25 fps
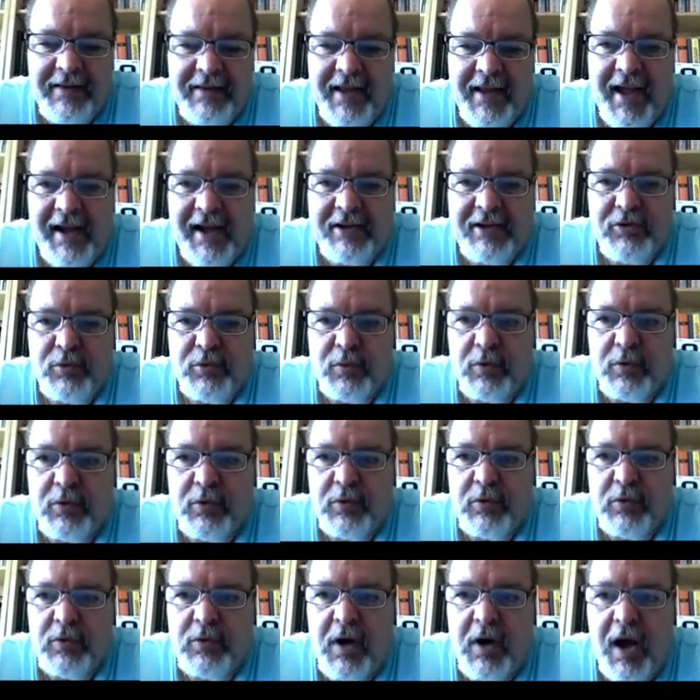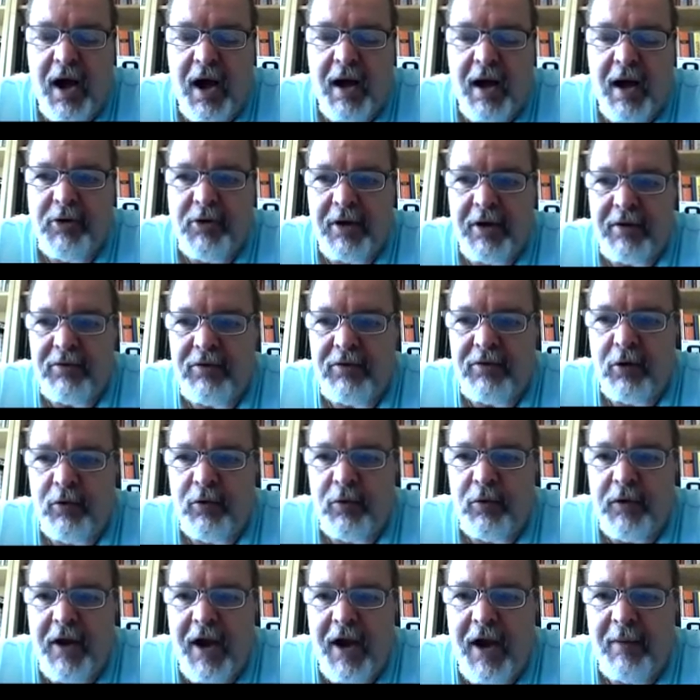the actual object.
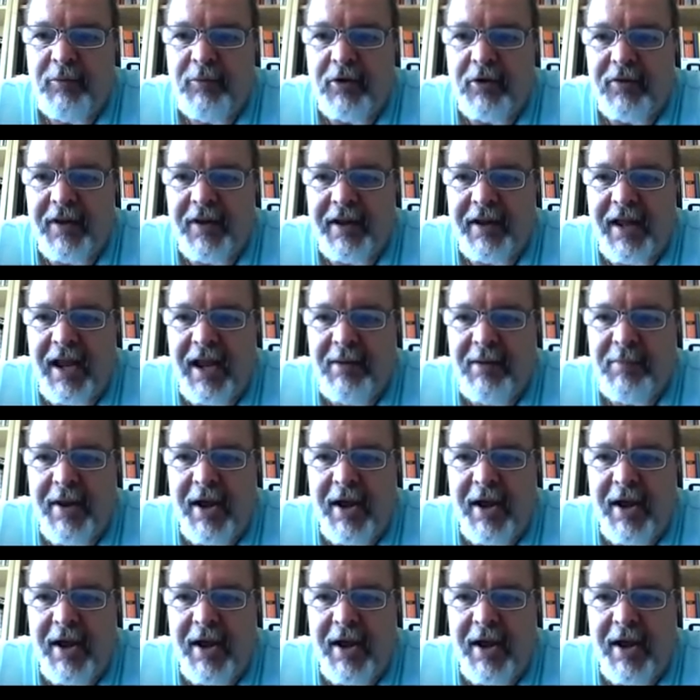So the object that came